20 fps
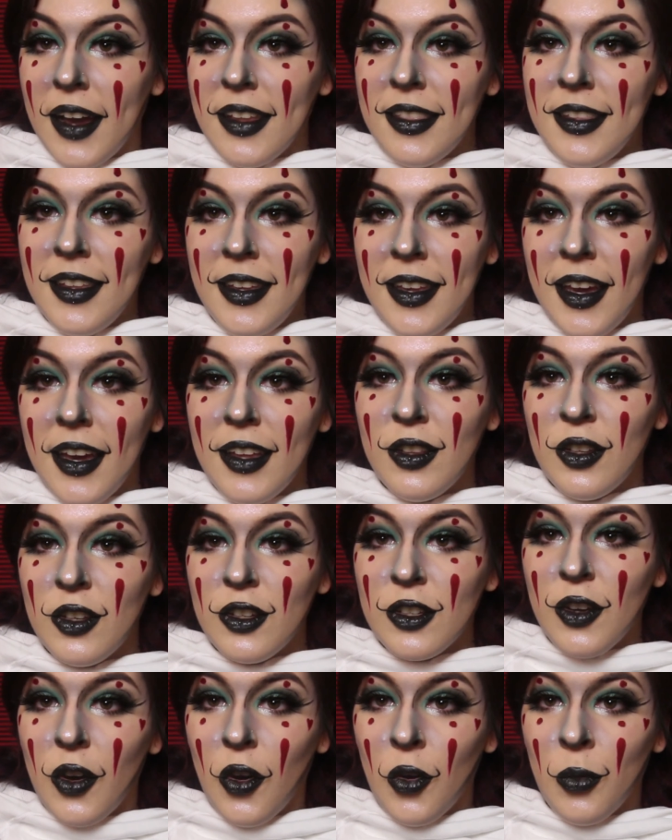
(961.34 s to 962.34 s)
I think I
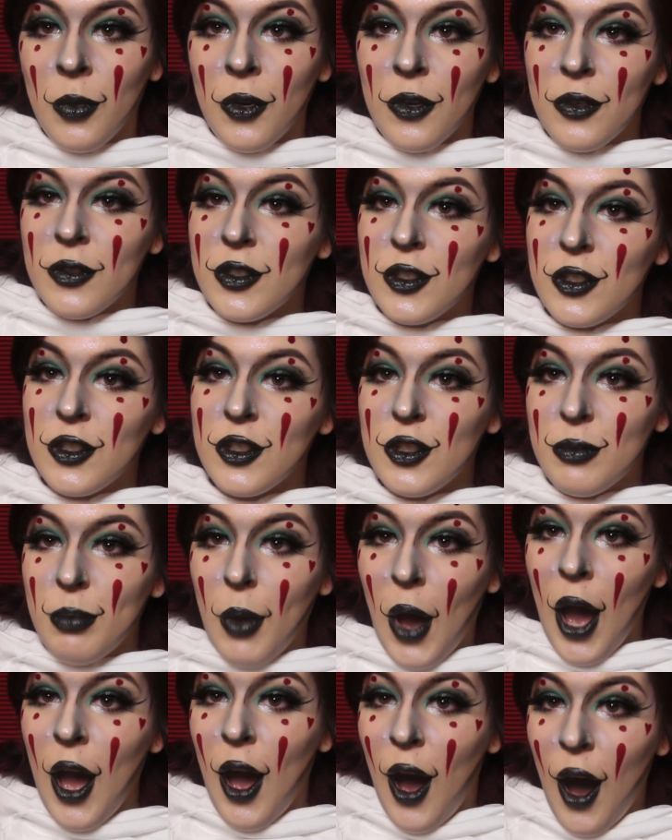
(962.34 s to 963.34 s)
look almost
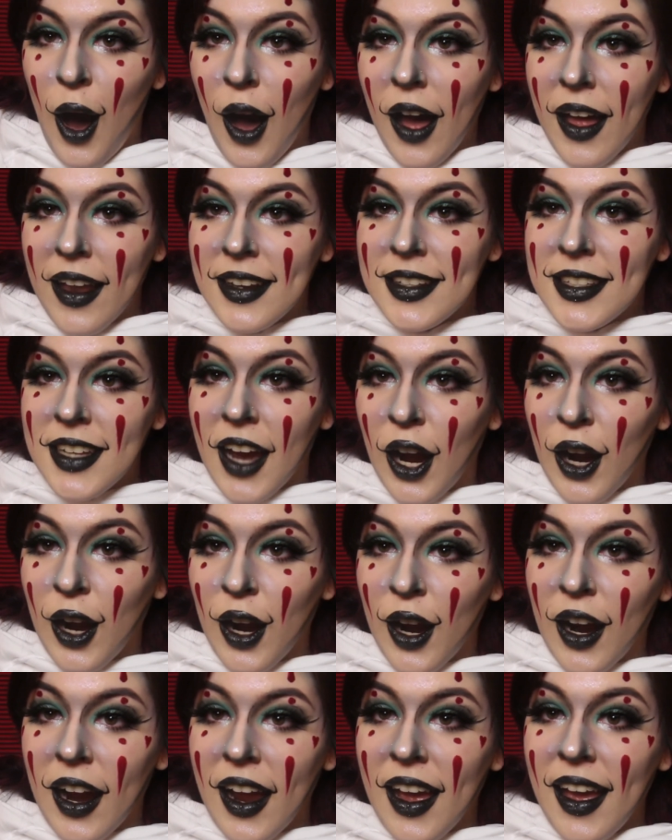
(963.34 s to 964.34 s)
spot on to
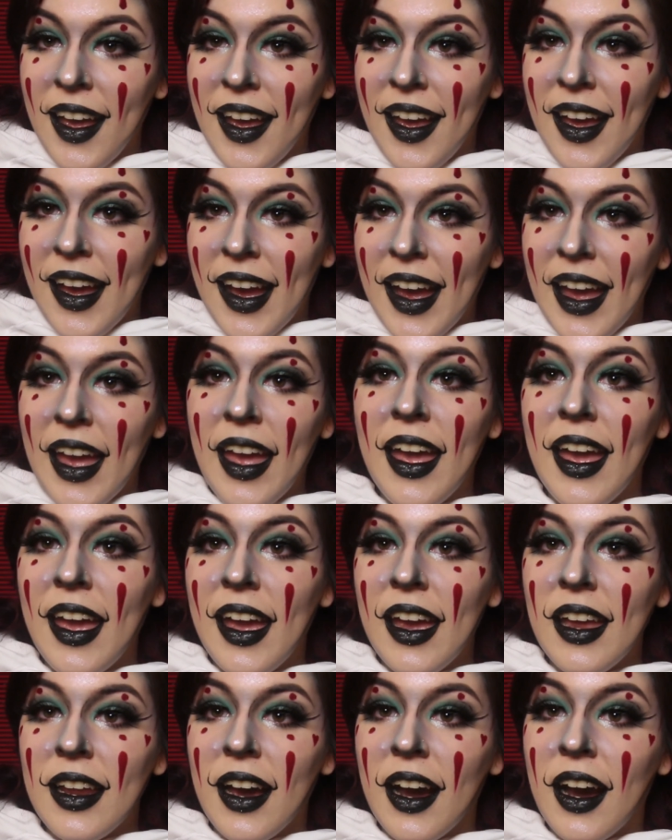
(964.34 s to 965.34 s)
her.
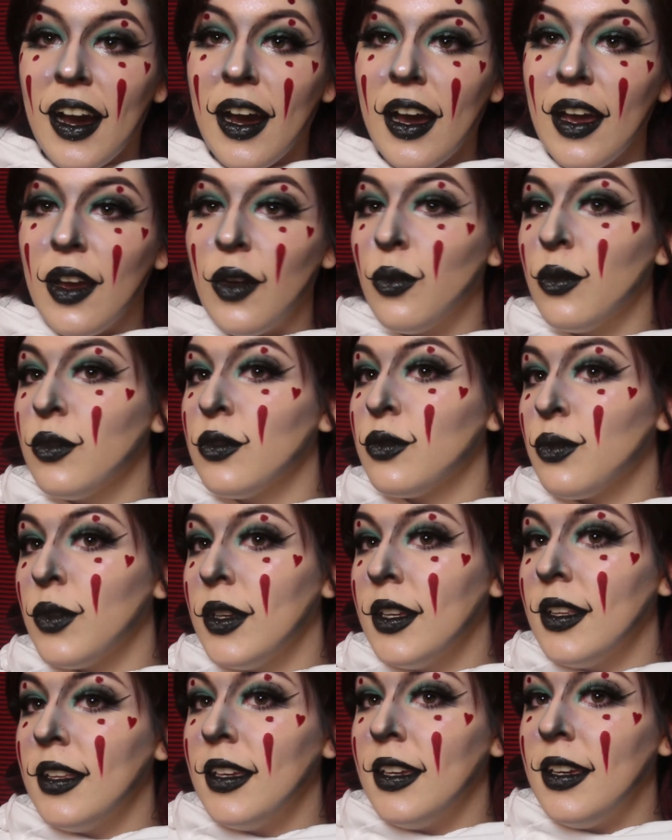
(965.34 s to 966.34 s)
And I was
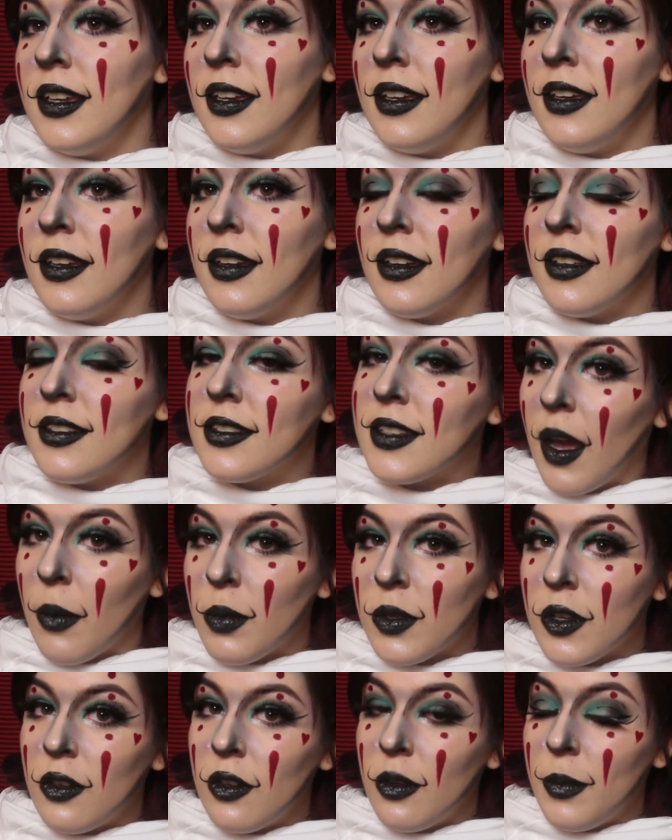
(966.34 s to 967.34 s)
really
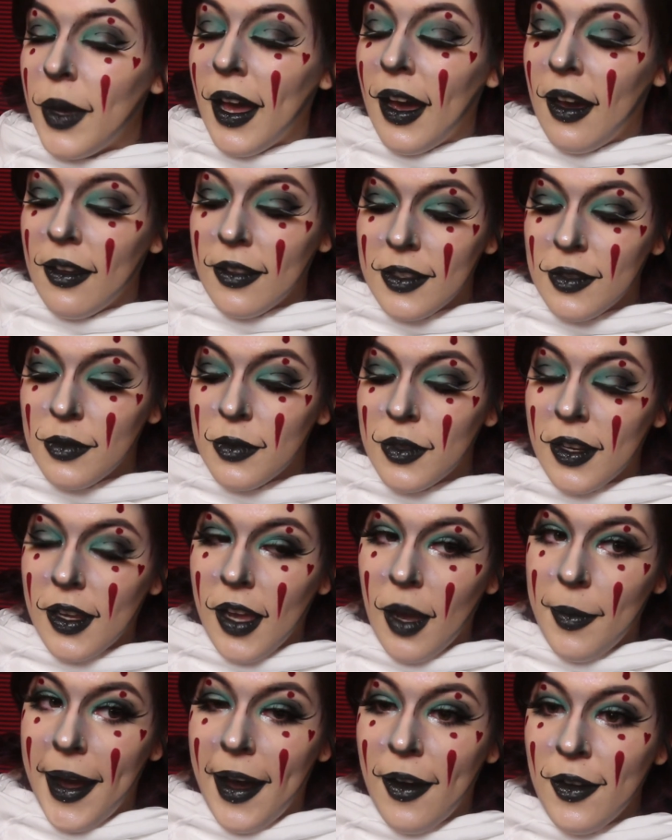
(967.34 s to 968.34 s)
skeptical about how this was going to
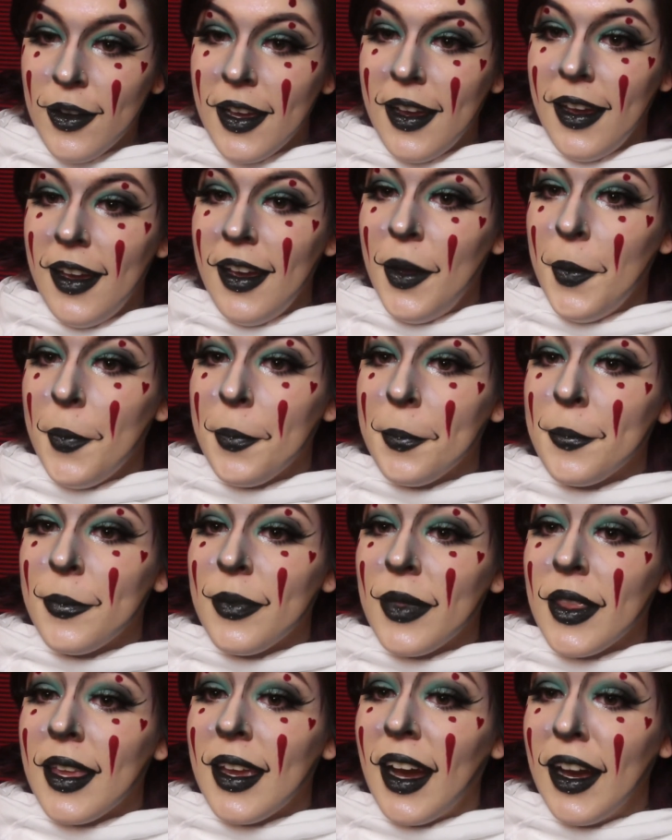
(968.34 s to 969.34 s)
come out.
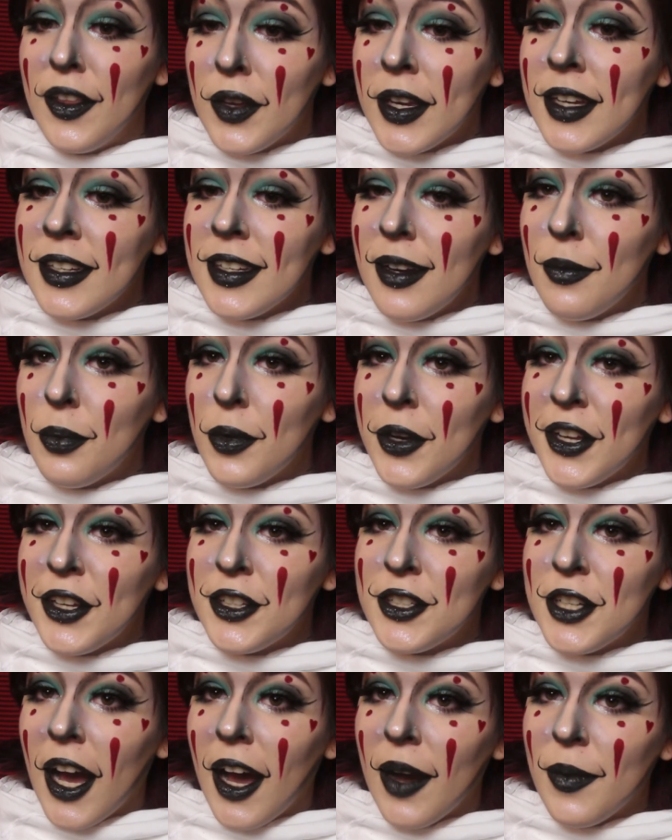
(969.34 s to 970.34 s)
I think I did a pretty good
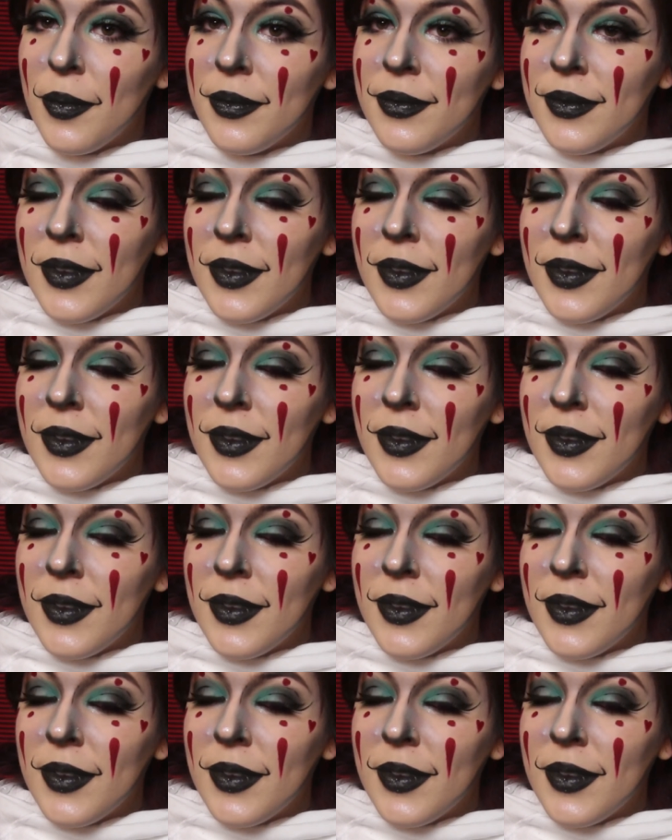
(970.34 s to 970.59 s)
job.